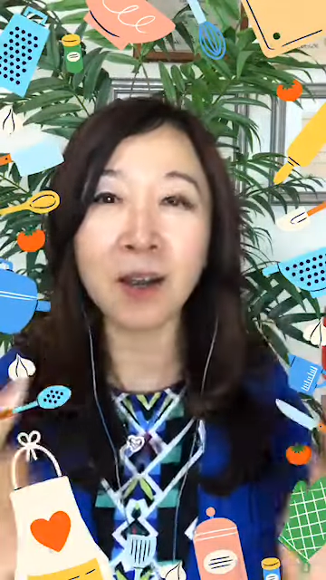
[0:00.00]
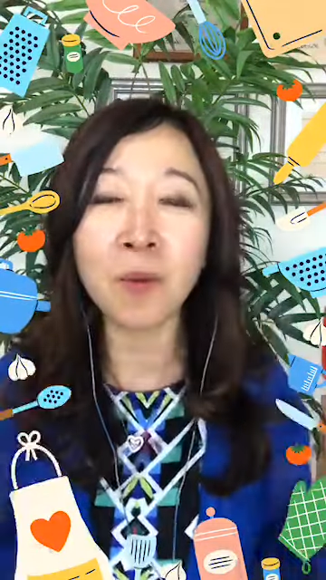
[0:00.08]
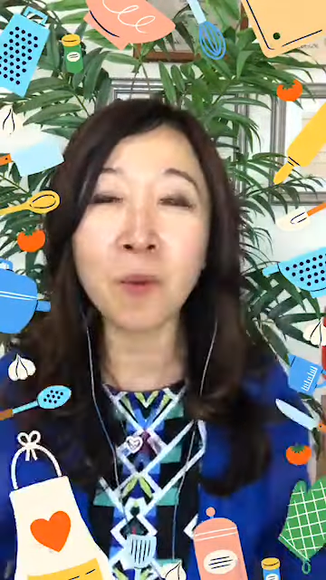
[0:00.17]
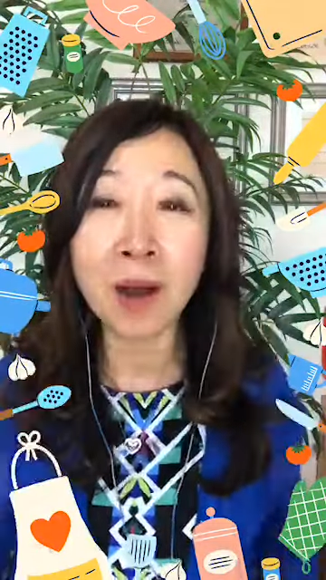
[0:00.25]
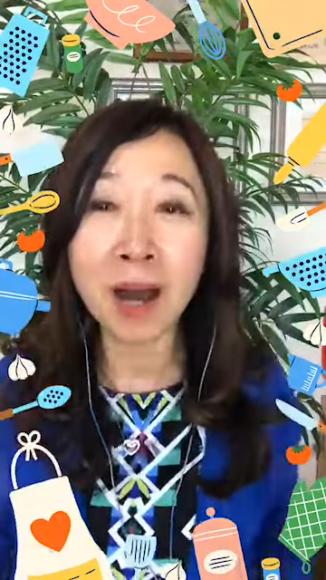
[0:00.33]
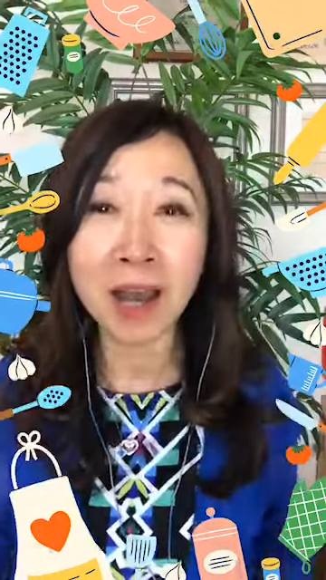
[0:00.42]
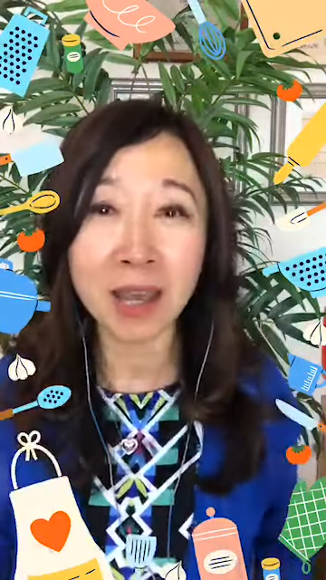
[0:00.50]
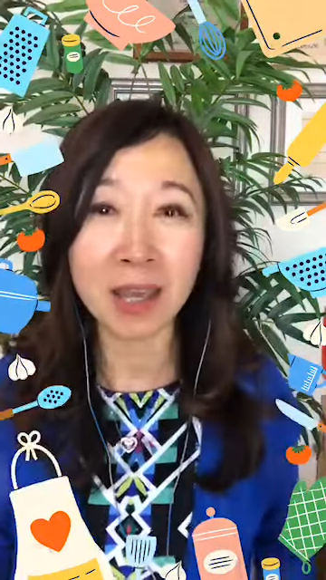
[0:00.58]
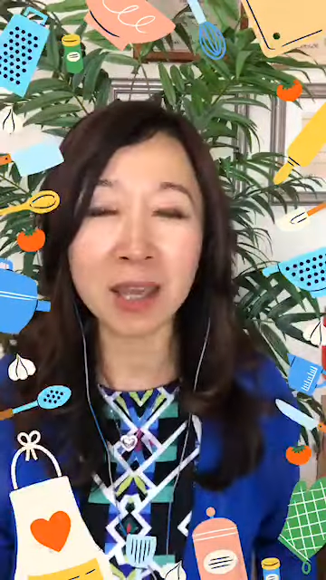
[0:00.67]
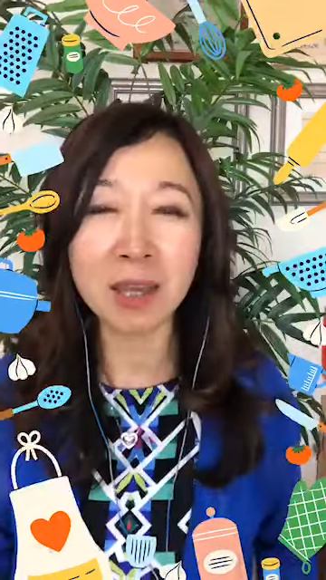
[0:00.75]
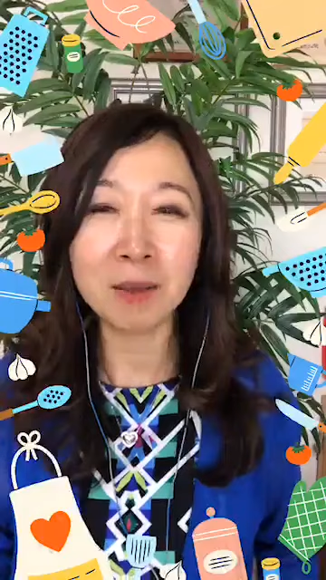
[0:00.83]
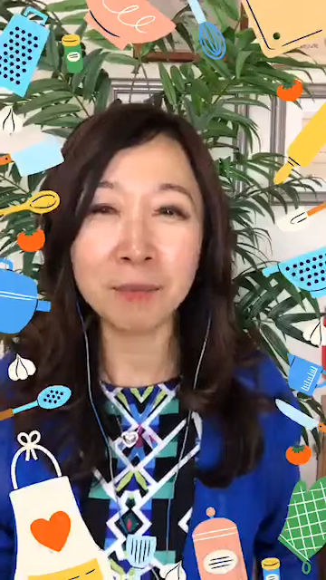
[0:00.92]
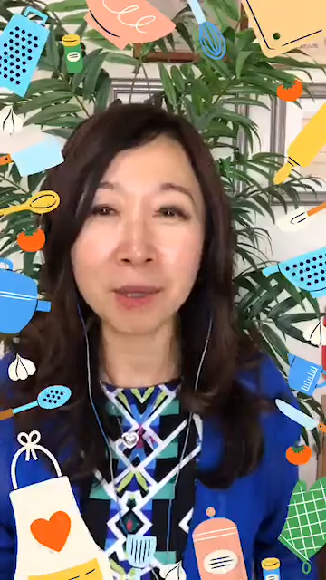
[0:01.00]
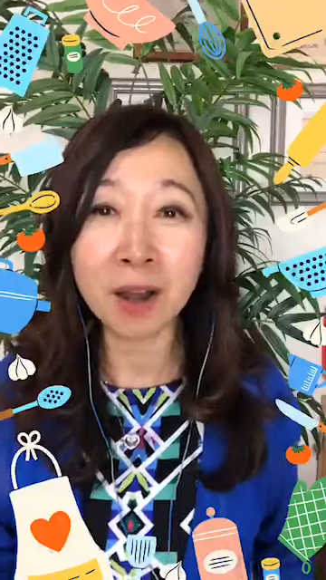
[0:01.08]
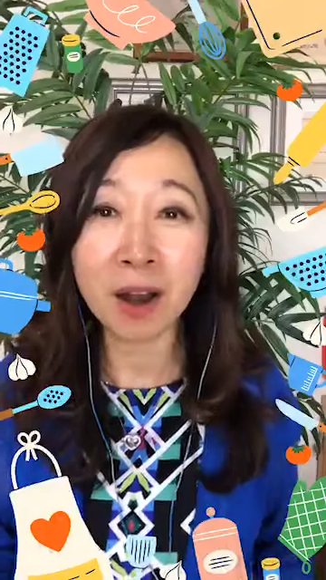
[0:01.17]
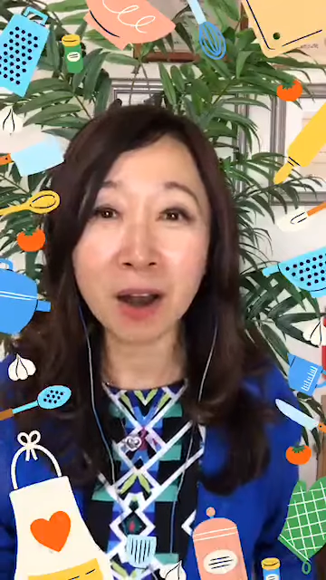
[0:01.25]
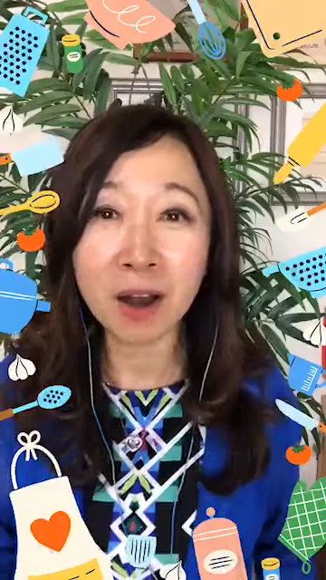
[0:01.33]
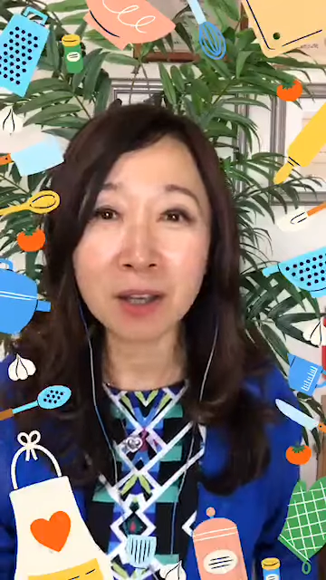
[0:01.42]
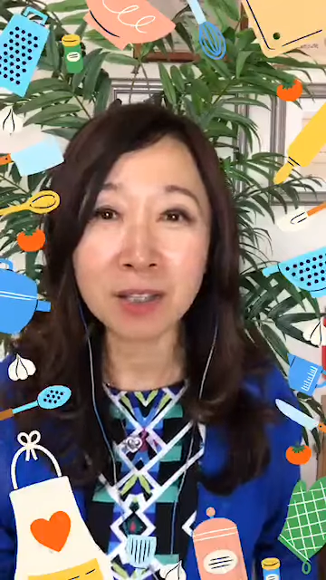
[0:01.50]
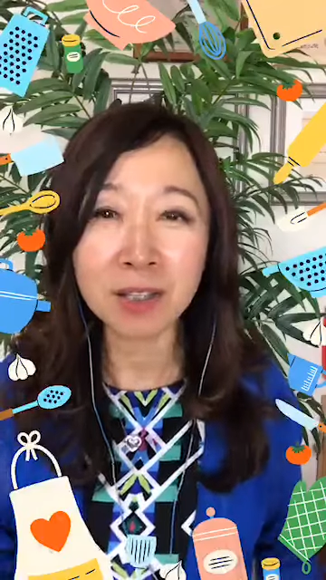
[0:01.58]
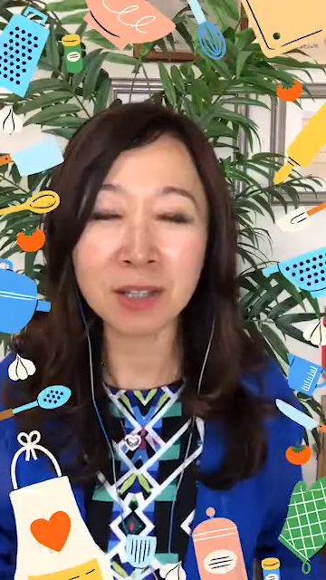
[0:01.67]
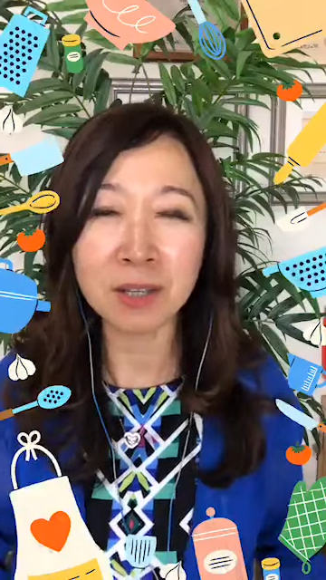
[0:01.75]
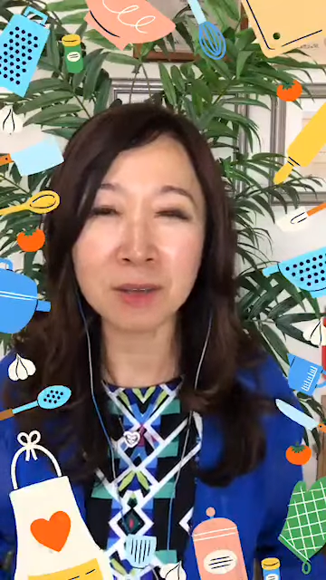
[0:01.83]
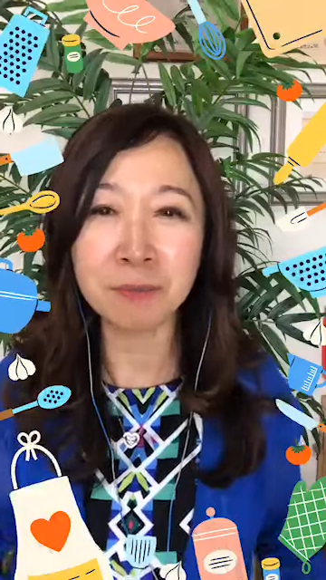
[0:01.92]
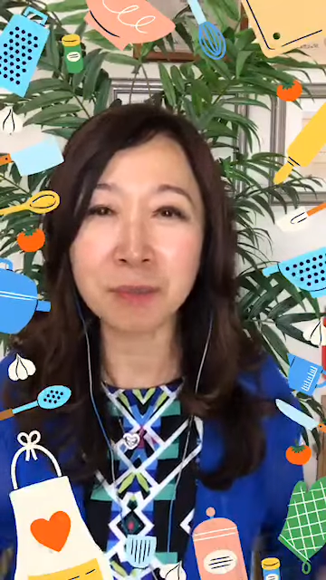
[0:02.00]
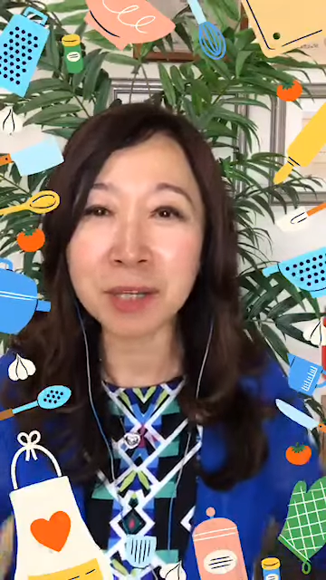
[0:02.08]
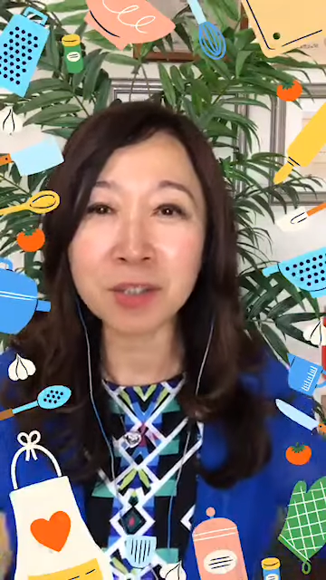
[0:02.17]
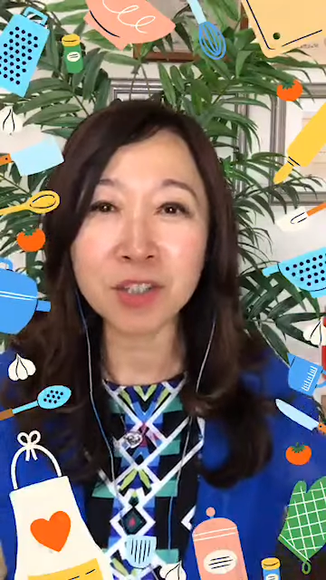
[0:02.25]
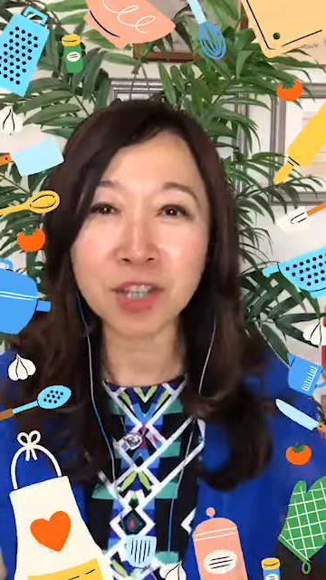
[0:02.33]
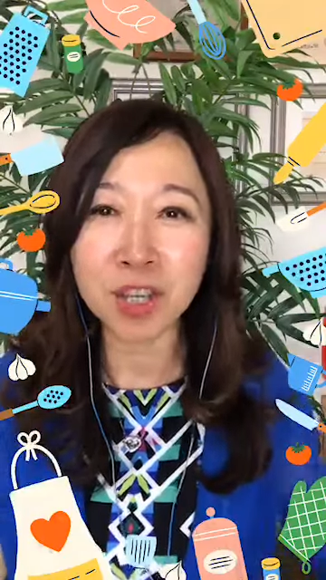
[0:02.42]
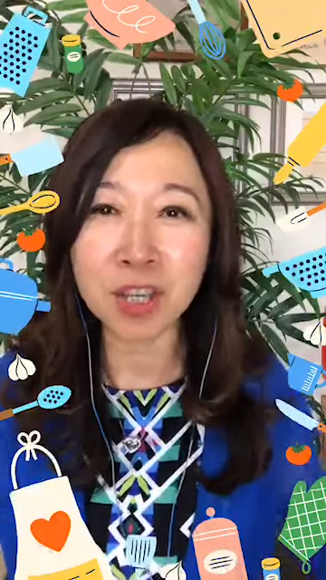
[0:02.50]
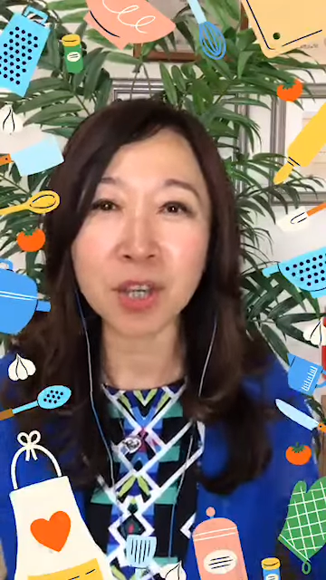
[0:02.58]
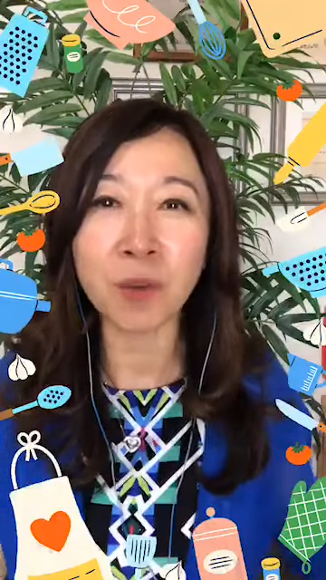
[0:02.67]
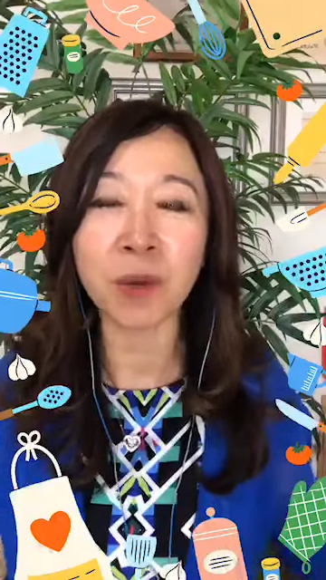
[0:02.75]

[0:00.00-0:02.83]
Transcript: Why? Because big G